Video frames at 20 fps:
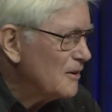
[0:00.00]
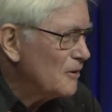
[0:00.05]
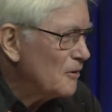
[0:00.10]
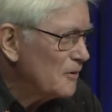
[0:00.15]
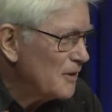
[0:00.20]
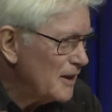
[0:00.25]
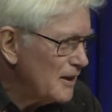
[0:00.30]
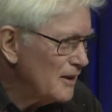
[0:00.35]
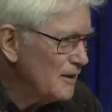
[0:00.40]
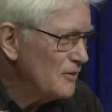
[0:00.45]

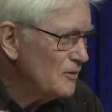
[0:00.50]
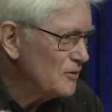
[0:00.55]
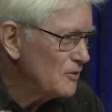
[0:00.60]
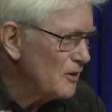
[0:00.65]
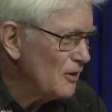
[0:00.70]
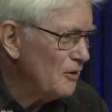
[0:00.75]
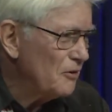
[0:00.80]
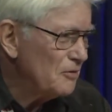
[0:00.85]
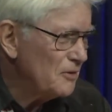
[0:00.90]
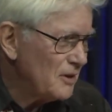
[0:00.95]
kids
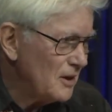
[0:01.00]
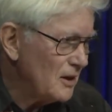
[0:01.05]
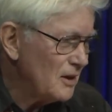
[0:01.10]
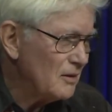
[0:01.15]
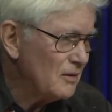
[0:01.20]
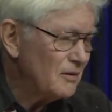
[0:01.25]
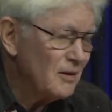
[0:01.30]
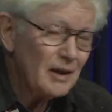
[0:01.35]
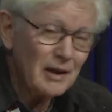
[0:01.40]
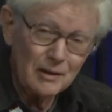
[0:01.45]
don't
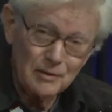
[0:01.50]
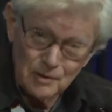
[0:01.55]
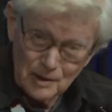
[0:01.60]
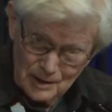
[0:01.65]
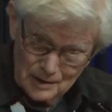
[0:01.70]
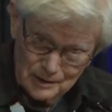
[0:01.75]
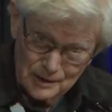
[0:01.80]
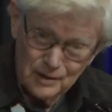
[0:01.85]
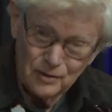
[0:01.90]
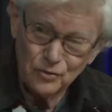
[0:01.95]
need, at
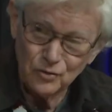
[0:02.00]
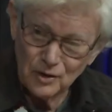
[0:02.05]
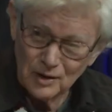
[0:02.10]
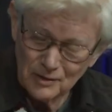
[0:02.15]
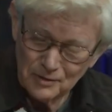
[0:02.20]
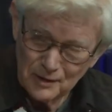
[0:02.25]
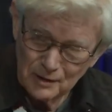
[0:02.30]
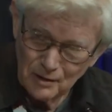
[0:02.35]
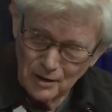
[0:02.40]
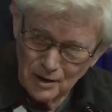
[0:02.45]
least in
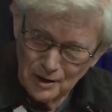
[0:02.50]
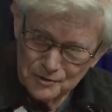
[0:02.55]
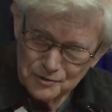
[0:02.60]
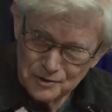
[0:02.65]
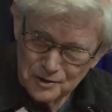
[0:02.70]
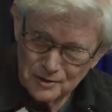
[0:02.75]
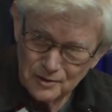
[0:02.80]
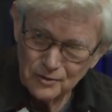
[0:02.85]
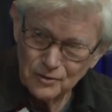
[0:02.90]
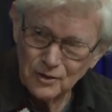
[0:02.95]
the
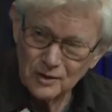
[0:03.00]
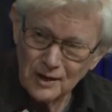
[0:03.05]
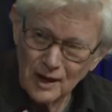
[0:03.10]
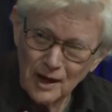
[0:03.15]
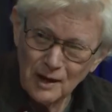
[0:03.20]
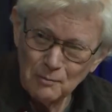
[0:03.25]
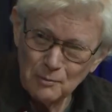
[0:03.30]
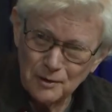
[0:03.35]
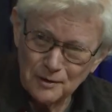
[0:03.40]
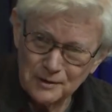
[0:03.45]
cultures that
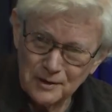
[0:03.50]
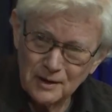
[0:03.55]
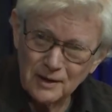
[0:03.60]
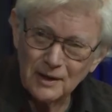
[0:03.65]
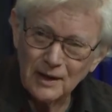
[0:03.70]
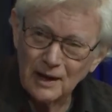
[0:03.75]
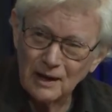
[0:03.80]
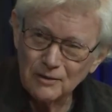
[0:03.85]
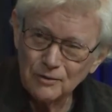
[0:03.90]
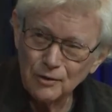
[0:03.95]
I'm looking
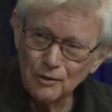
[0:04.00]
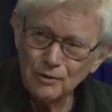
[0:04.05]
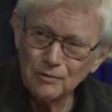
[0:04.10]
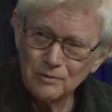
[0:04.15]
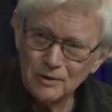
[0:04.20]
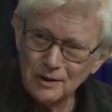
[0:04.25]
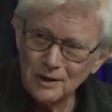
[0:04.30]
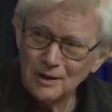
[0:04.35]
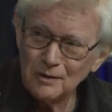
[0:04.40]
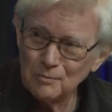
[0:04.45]
at, don't
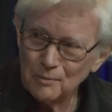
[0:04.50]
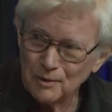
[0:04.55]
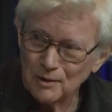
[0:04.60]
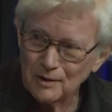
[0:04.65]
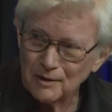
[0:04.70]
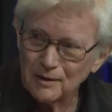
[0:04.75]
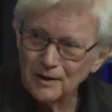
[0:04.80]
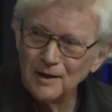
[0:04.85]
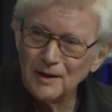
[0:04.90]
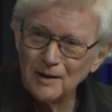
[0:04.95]
need
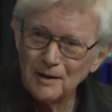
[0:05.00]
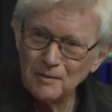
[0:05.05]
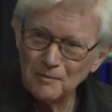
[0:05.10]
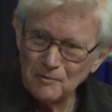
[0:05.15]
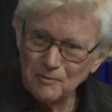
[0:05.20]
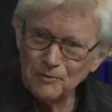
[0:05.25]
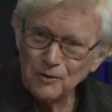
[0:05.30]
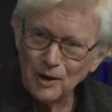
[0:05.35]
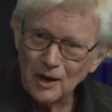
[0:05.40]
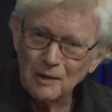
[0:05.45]
more
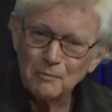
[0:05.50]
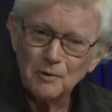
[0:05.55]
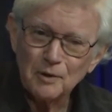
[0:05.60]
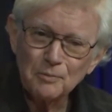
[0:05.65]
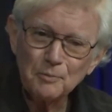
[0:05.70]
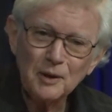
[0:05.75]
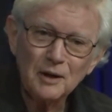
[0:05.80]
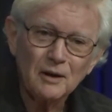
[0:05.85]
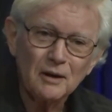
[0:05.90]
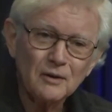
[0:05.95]
time with
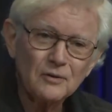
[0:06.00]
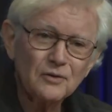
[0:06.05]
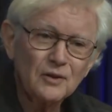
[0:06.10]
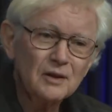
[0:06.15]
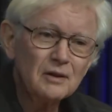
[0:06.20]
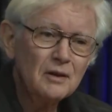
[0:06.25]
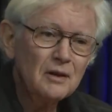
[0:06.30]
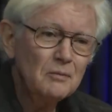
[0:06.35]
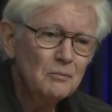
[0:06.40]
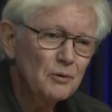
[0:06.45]
parents. They
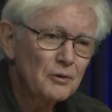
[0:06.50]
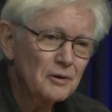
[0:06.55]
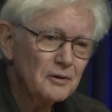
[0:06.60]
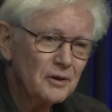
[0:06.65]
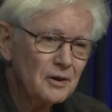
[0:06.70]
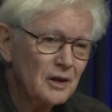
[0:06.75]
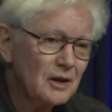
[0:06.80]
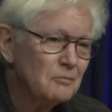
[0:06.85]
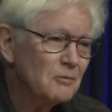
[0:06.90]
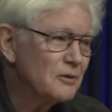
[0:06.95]
need more
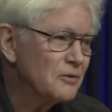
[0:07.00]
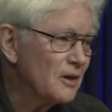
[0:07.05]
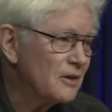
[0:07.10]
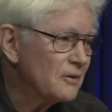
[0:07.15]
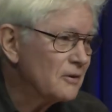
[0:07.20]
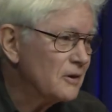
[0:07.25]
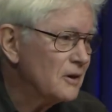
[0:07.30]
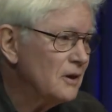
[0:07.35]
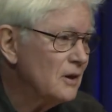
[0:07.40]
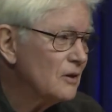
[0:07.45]
time with
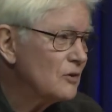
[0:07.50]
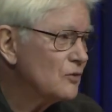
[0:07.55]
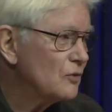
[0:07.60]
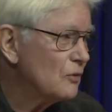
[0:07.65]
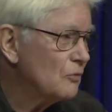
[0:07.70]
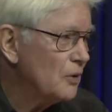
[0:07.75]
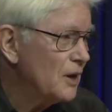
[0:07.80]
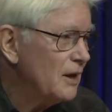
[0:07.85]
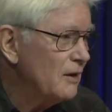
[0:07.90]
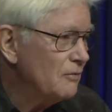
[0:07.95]
other kids
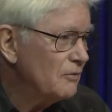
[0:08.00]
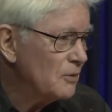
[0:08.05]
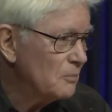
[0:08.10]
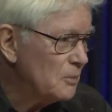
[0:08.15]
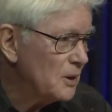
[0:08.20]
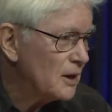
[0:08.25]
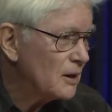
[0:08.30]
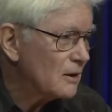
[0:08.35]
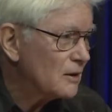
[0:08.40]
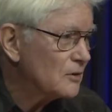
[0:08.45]
away from
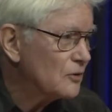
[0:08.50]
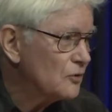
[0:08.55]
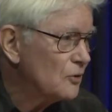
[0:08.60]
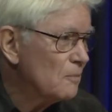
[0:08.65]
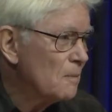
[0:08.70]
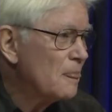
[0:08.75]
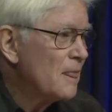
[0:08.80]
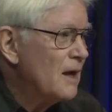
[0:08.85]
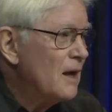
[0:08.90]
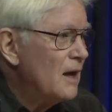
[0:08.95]
parents.
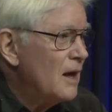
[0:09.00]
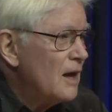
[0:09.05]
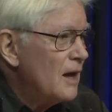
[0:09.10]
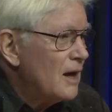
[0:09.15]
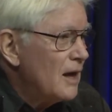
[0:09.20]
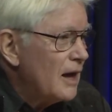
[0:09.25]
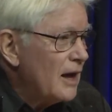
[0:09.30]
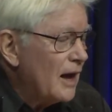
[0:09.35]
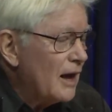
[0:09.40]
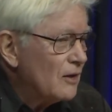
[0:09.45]

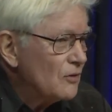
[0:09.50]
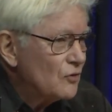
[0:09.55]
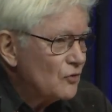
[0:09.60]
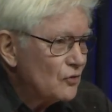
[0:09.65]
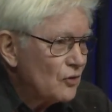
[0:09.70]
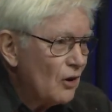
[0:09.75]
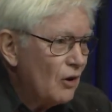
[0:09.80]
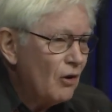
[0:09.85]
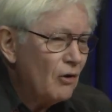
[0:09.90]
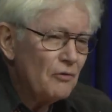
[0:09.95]
And
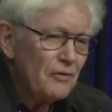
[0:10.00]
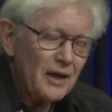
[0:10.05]
so